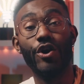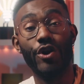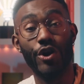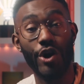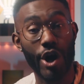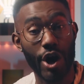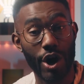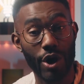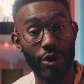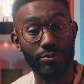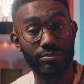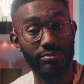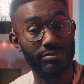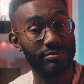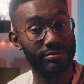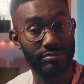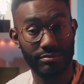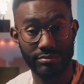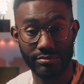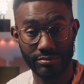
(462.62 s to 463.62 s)
No,
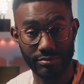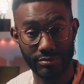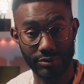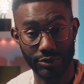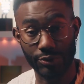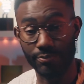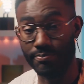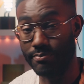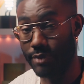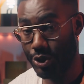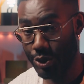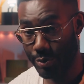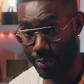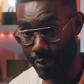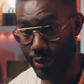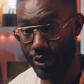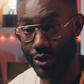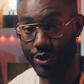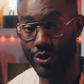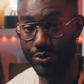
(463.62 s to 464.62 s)
there's much
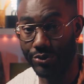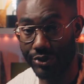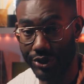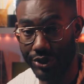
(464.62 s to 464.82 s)
more to do